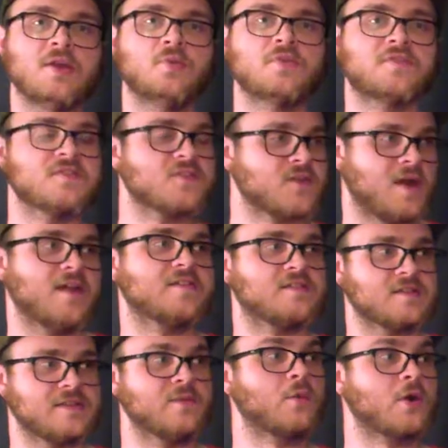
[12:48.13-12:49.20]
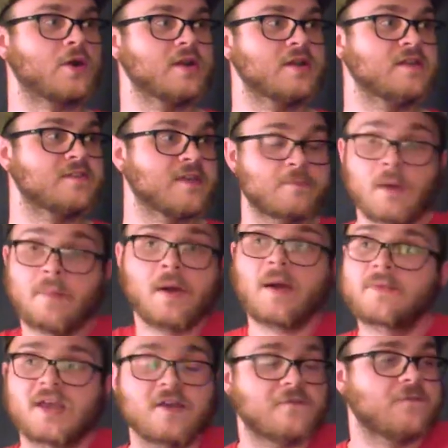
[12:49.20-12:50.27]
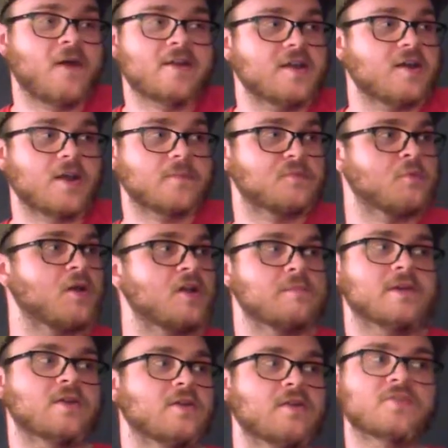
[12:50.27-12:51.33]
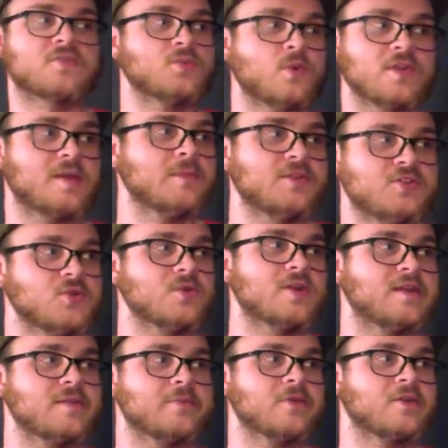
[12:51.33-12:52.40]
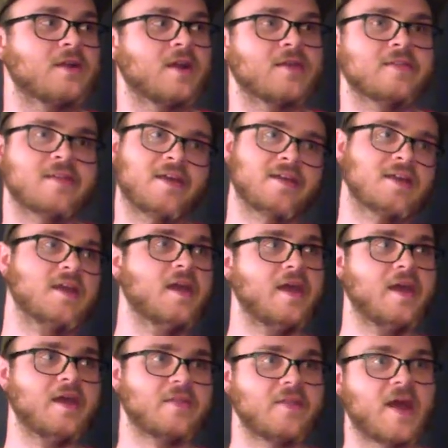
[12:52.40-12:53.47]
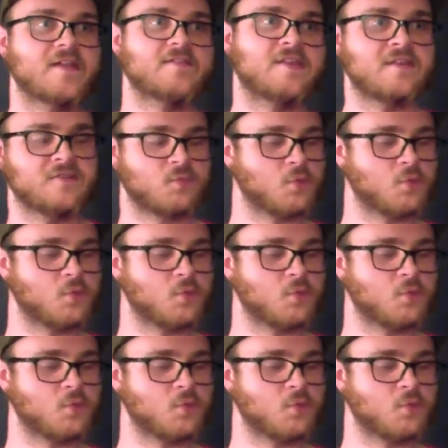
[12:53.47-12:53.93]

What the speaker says: He was just constantly worried. He's like, my mom can't find out I'm Spider-Man, or else she won't let me do it anymore. And like, that's his